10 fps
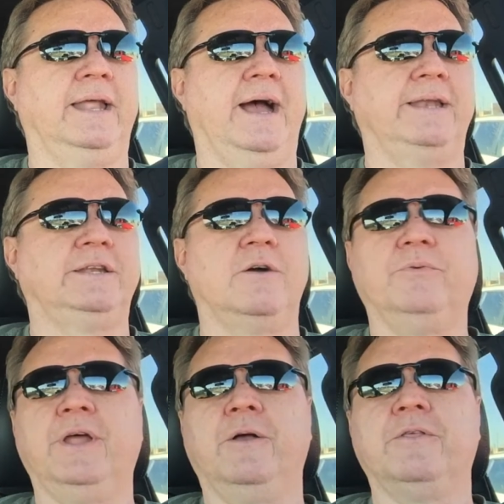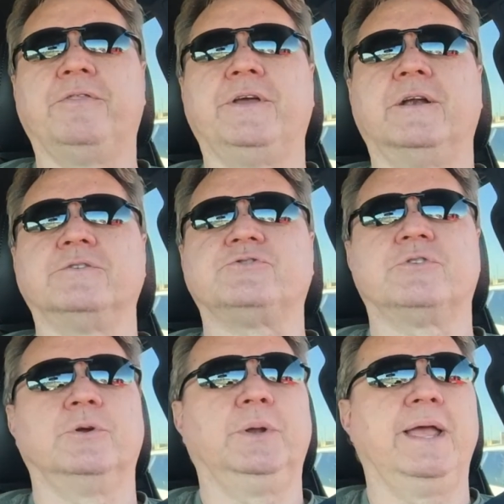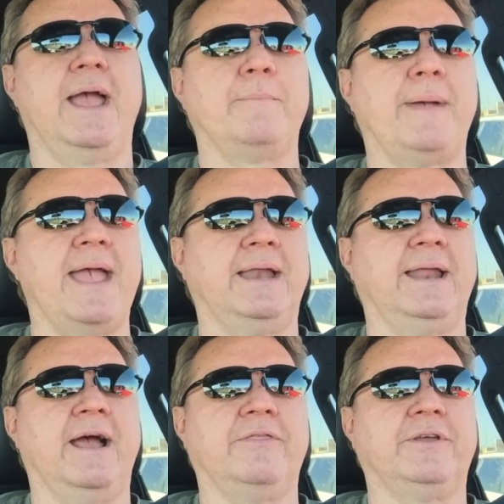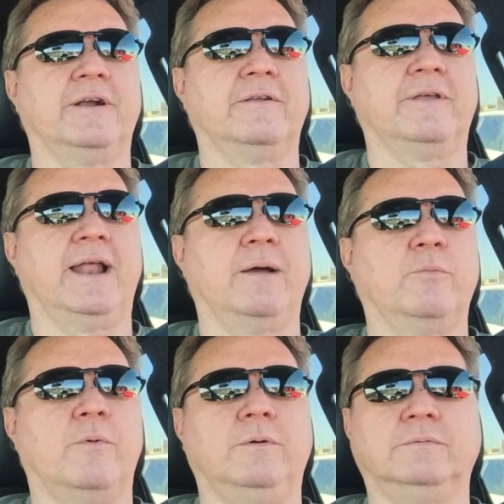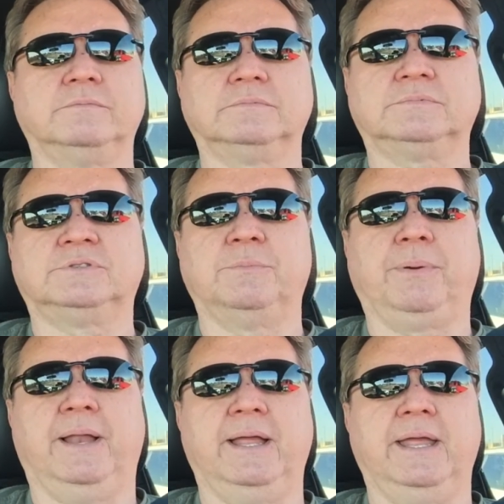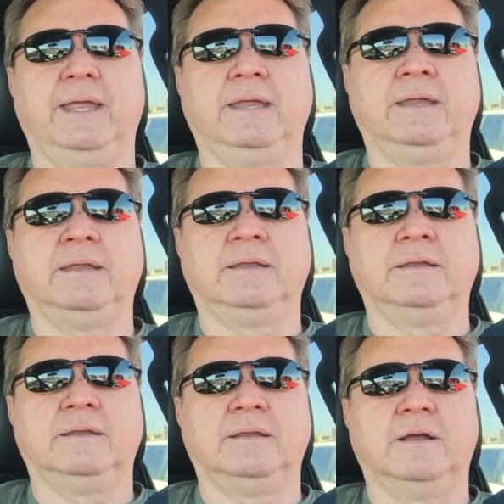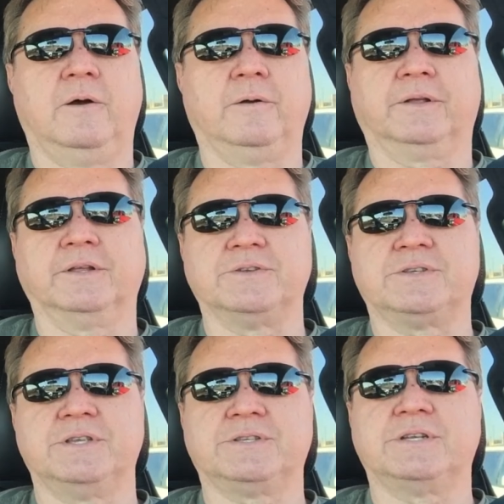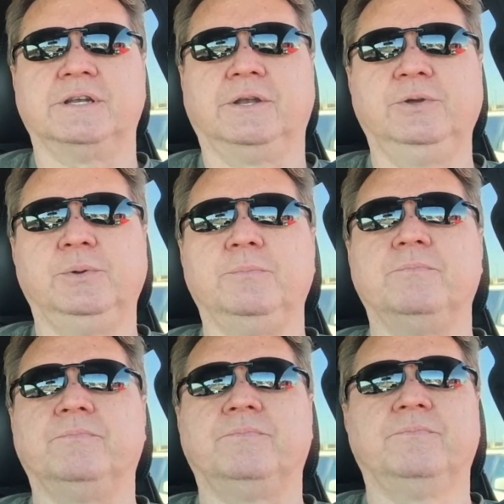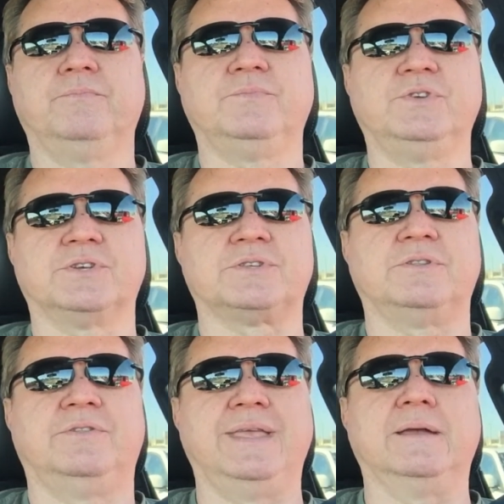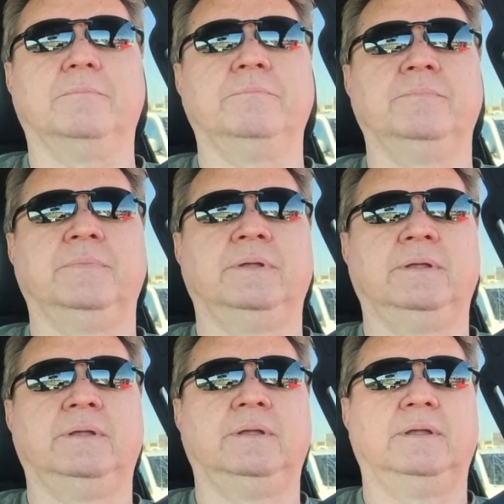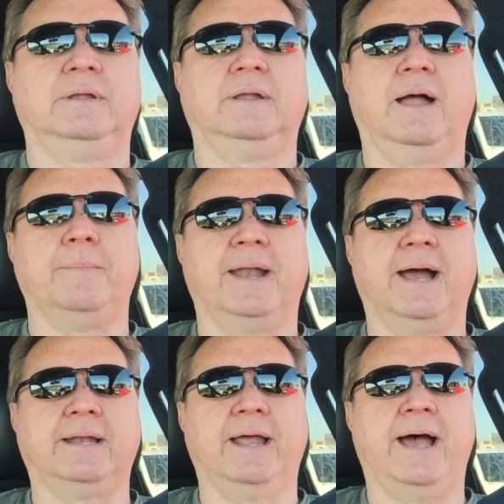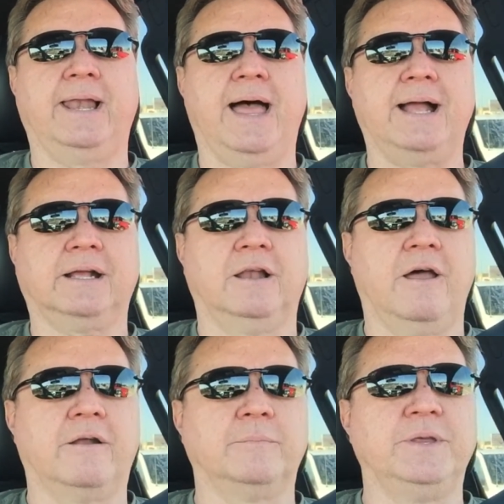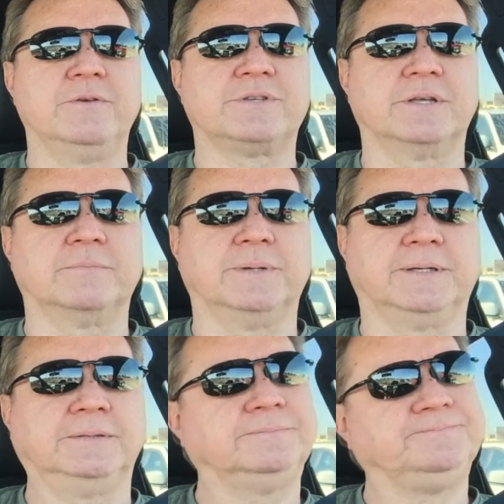I don't know that there's truly a band out there that I want to play on a consistent loop, just them. I mean, I like a lot of music, but